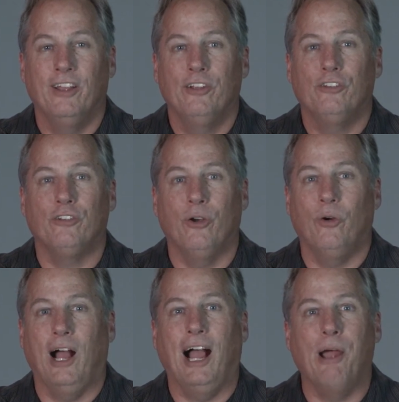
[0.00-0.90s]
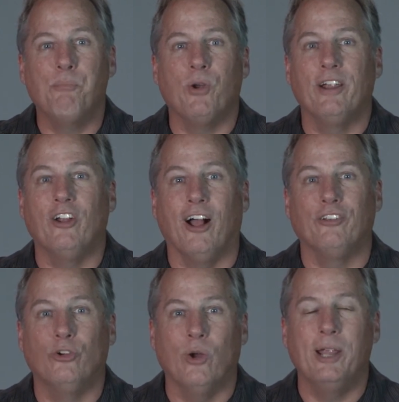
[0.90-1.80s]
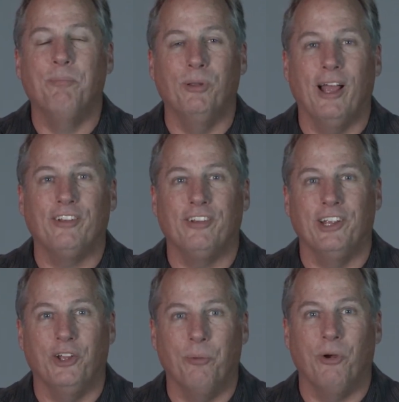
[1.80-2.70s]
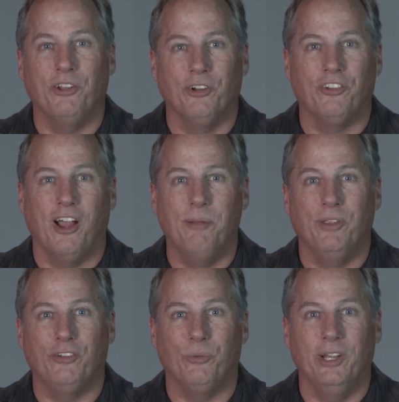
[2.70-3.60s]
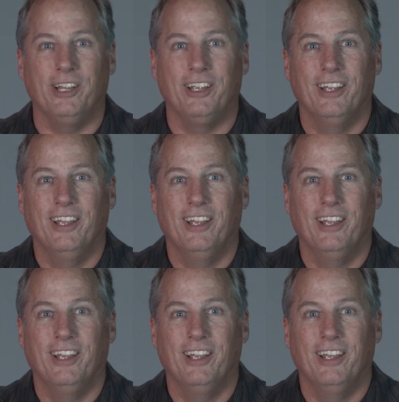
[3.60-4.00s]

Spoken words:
So I pray God's great blessing upon your time this week.